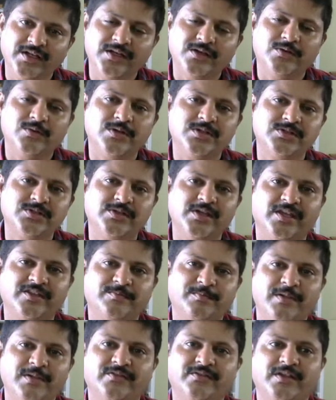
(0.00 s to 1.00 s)
equals to x
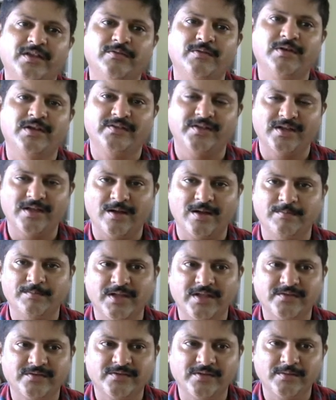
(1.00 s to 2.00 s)
plus iy is a
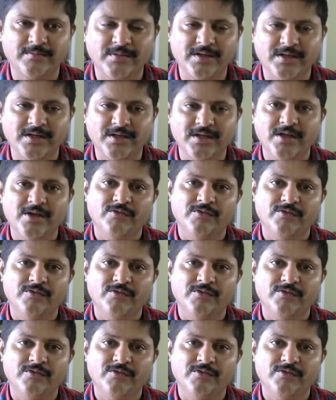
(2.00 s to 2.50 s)
complex number